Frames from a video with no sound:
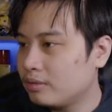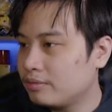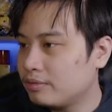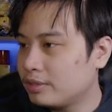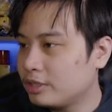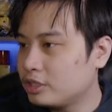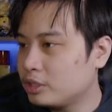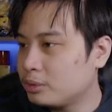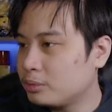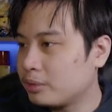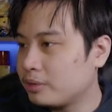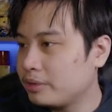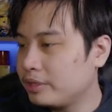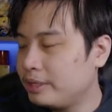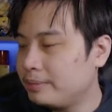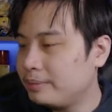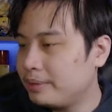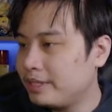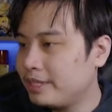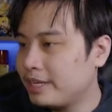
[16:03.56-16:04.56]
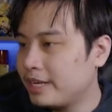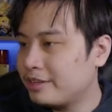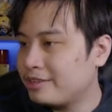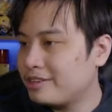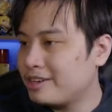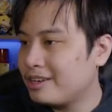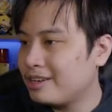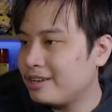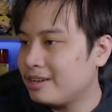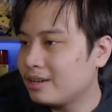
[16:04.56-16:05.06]
Virtual World Hime Nyan
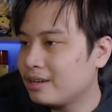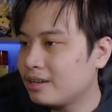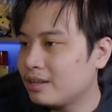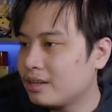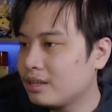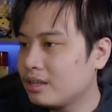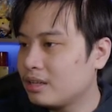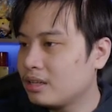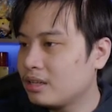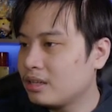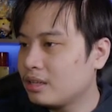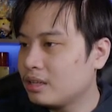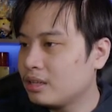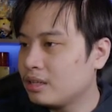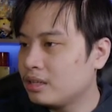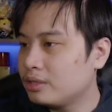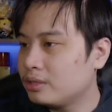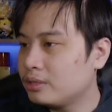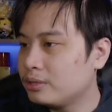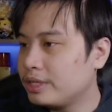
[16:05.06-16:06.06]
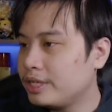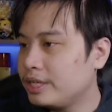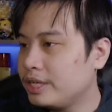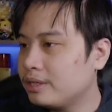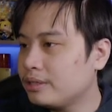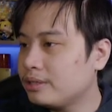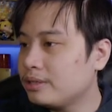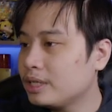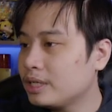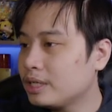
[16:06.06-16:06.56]
Nyan,
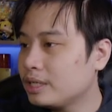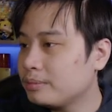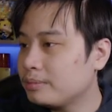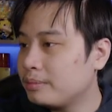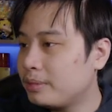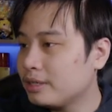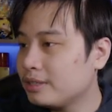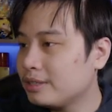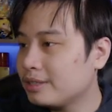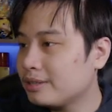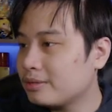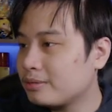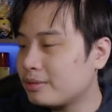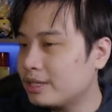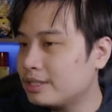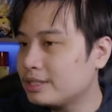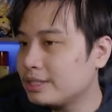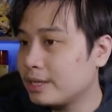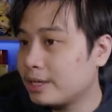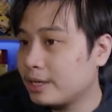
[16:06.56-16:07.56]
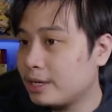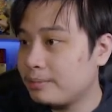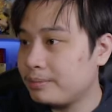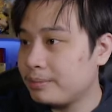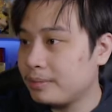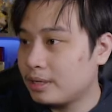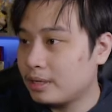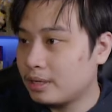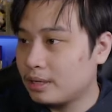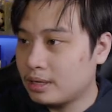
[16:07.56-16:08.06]
Ukiyo, Punk, Rising Carp,
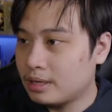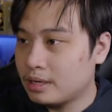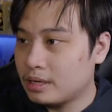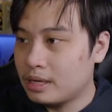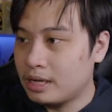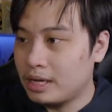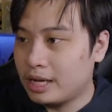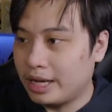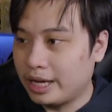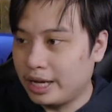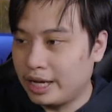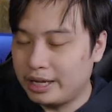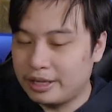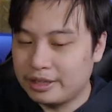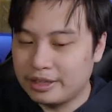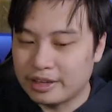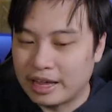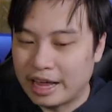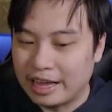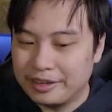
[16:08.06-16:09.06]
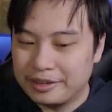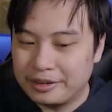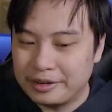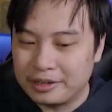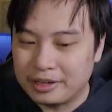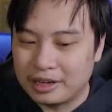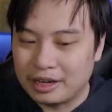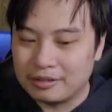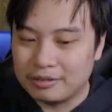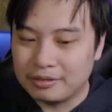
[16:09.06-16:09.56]
and to end it
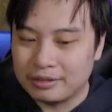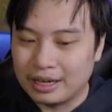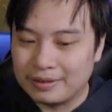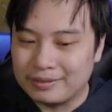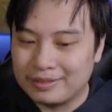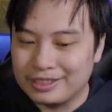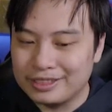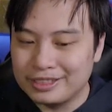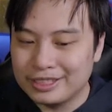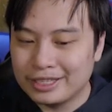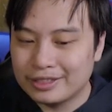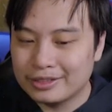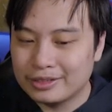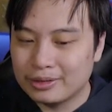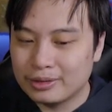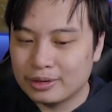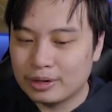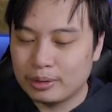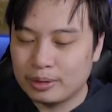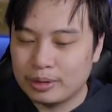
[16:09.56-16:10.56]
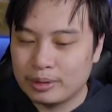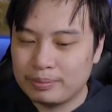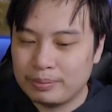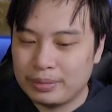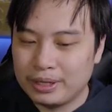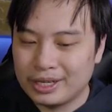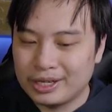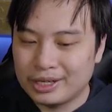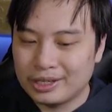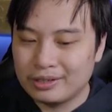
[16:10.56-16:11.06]
all off, we have Inzektor
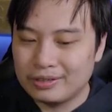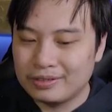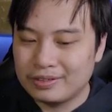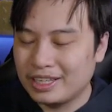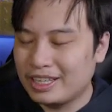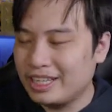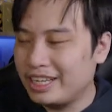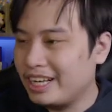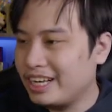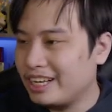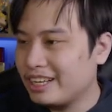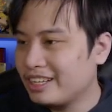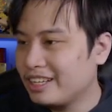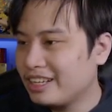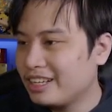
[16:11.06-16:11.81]
Picofalia.